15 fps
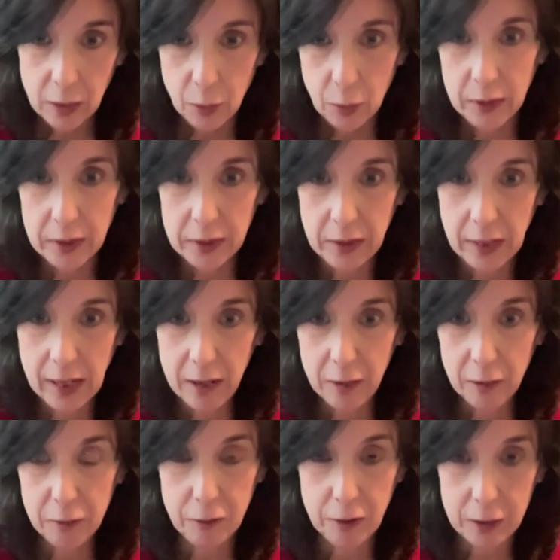where they
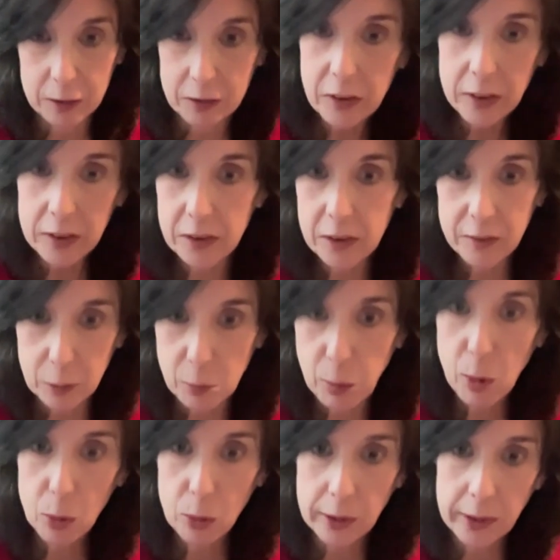have scientific
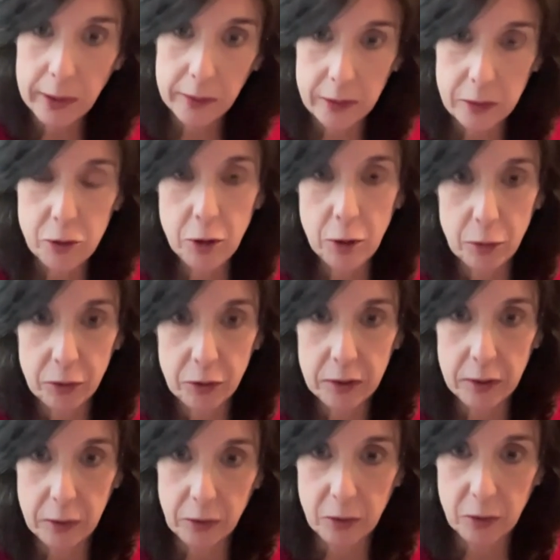polling that shows that there's